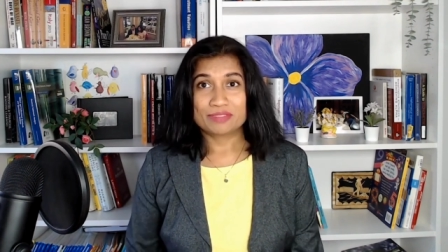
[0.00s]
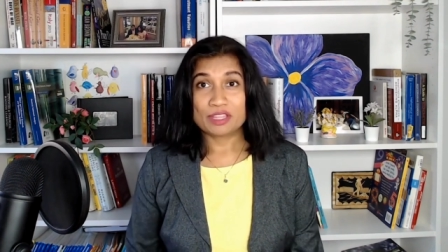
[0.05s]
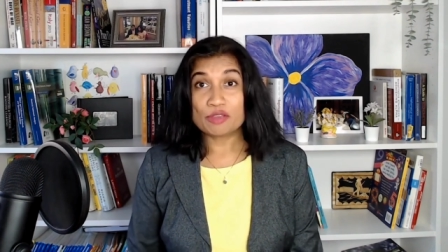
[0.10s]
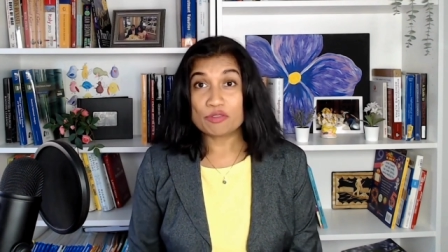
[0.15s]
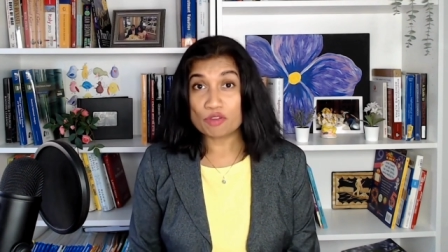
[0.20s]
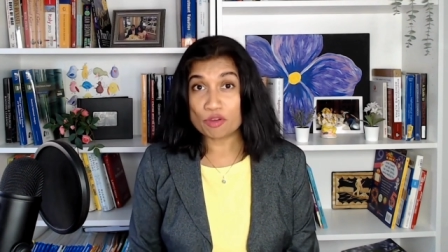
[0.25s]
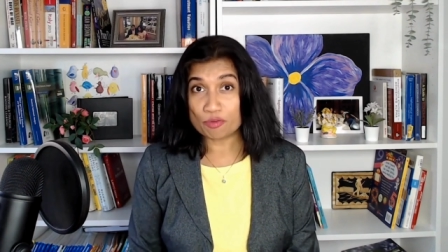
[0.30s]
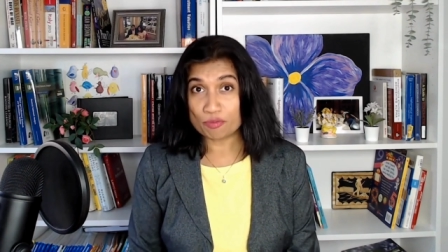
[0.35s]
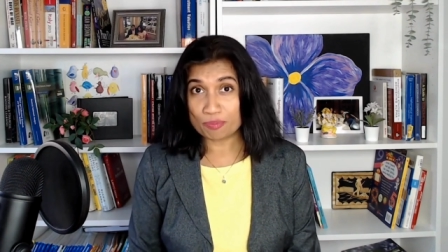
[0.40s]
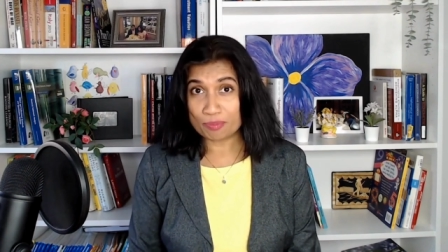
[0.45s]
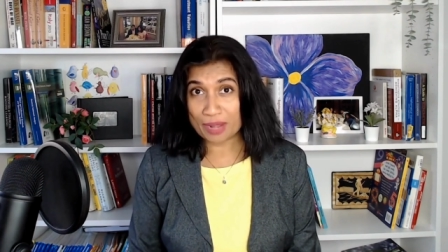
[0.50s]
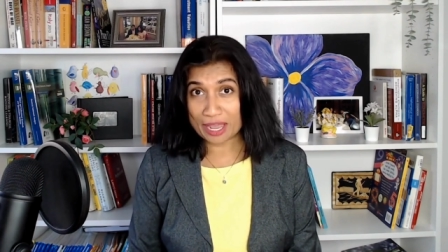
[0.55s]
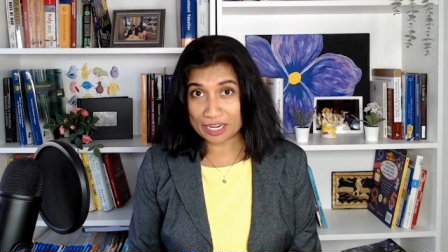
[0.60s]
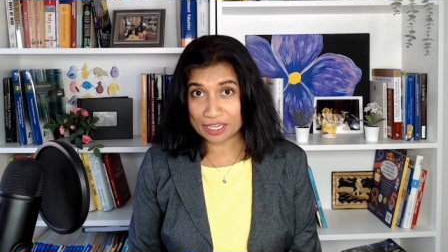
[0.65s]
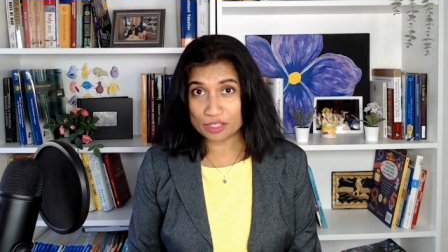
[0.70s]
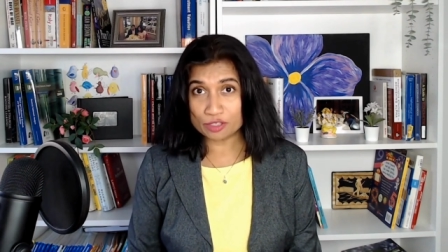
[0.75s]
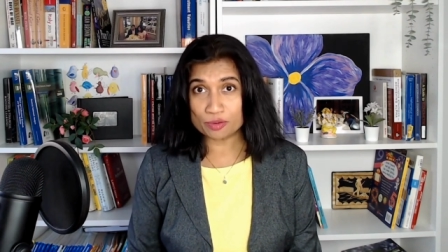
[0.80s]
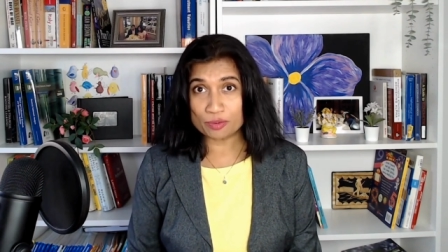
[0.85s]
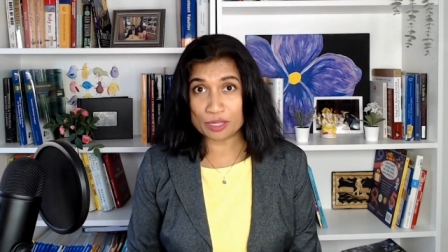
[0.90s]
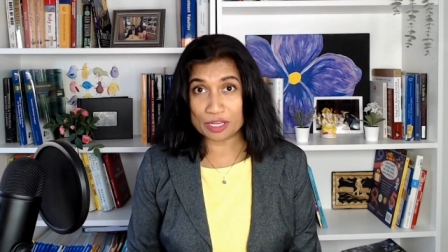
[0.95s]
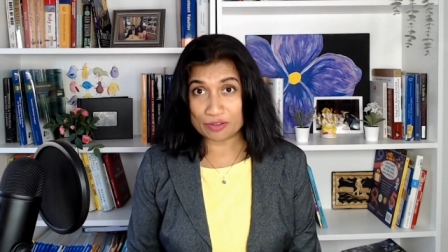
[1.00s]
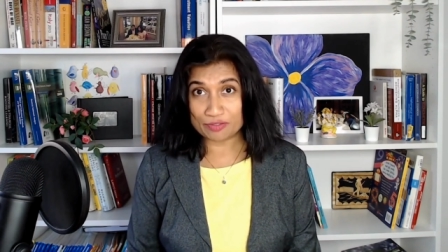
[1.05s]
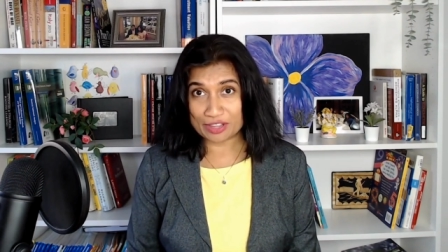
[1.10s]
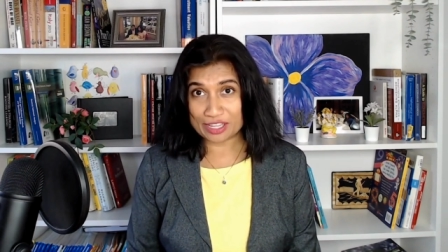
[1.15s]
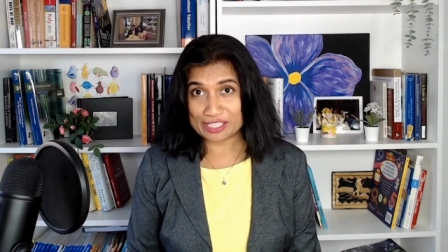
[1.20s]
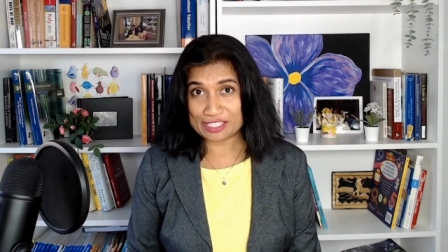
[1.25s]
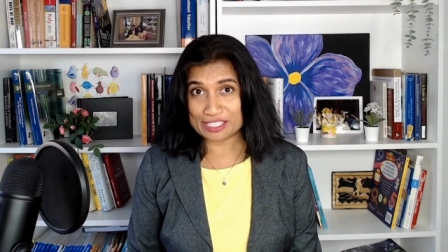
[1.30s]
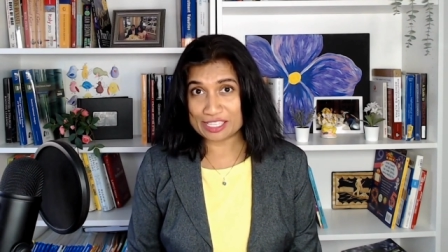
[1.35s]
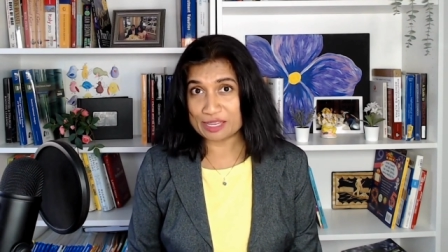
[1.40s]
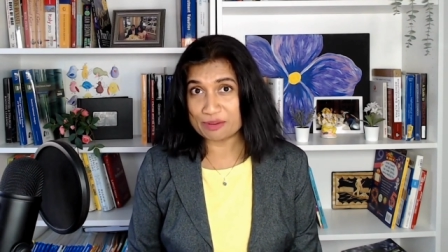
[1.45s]
If you're planning to
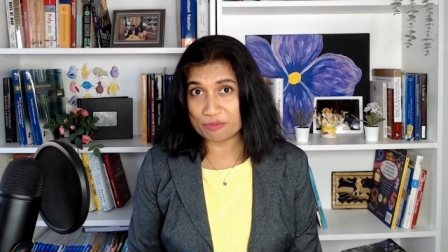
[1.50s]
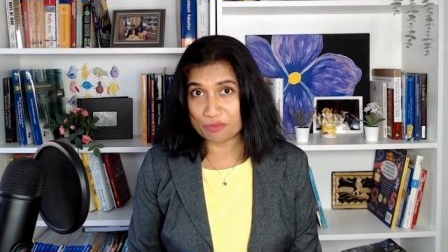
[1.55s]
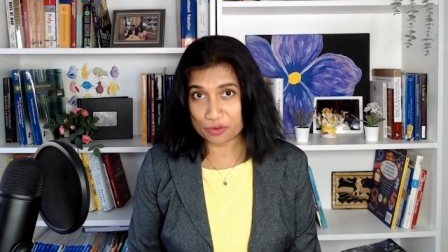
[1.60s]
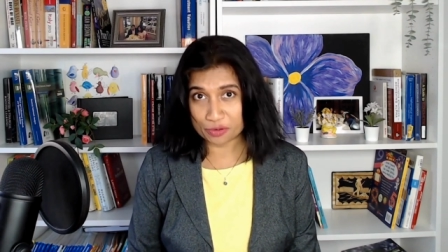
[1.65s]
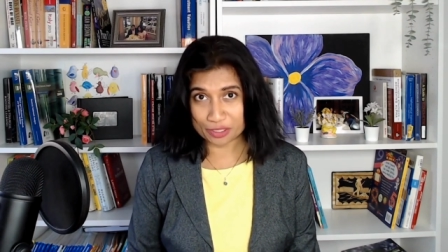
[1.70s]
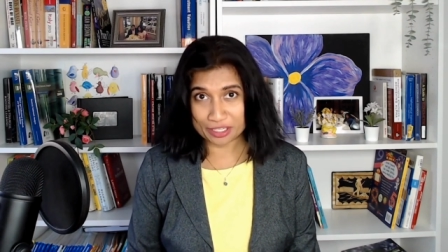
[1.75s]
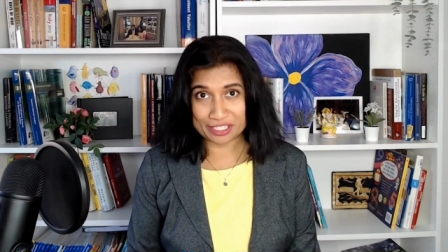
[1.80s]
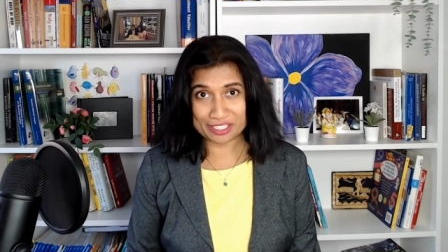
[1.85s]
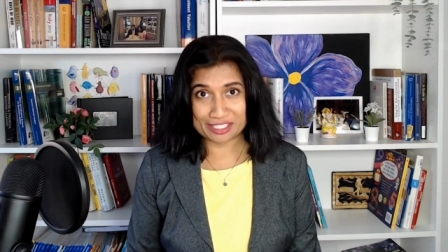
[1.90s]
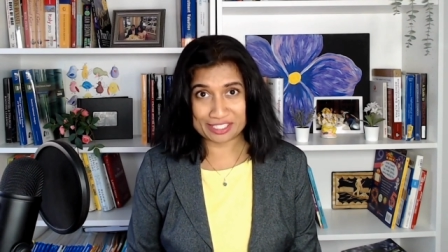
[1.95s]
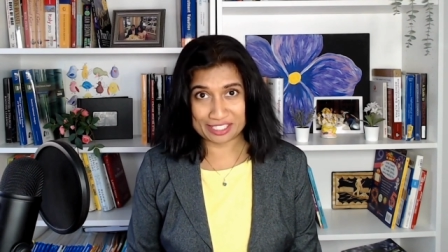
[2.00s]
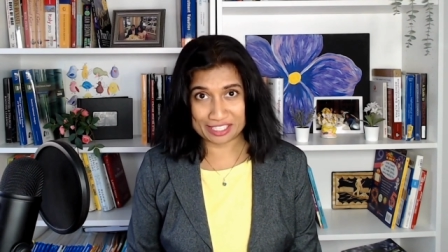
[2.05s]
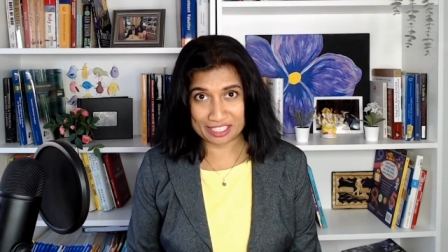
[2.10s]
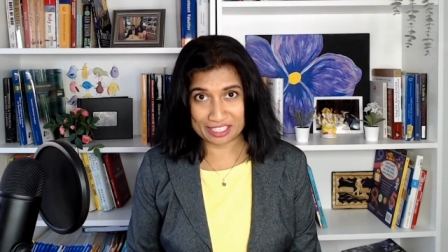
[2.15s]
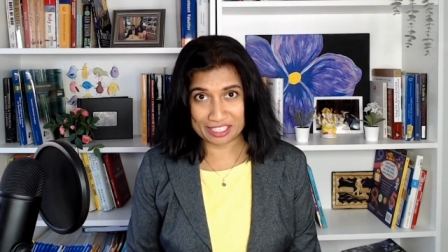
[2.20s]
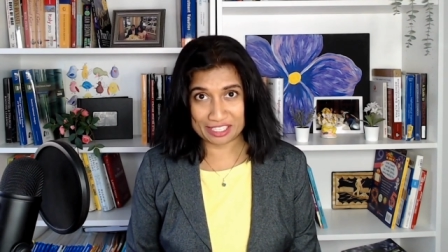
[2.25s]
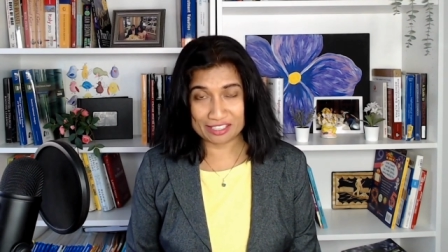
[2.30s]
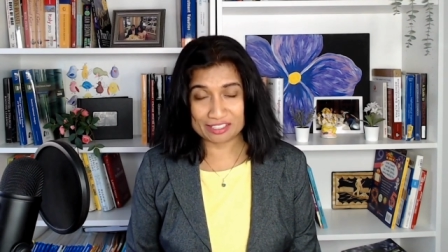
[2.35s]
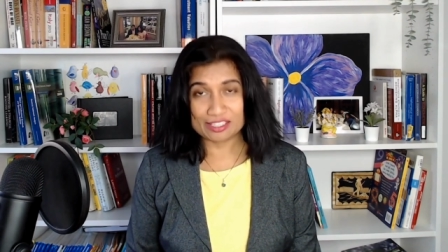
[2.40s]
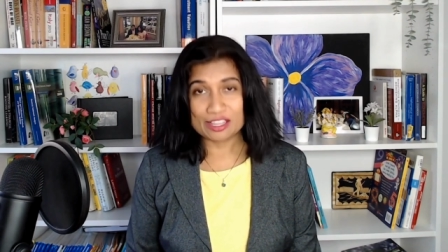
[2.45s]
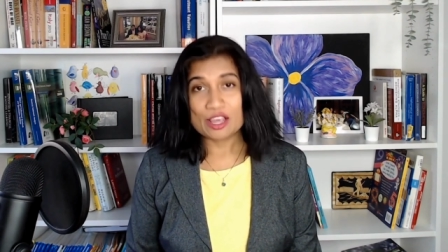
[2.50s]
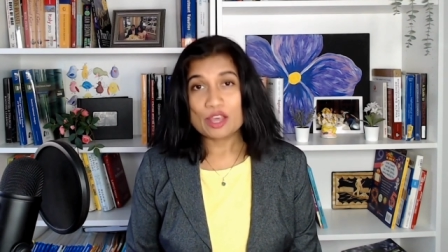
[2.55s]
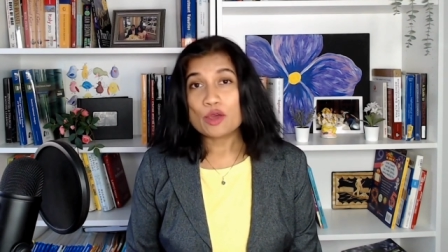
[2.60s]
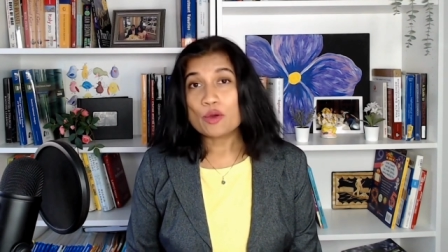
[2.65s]
invest in brokered CDs,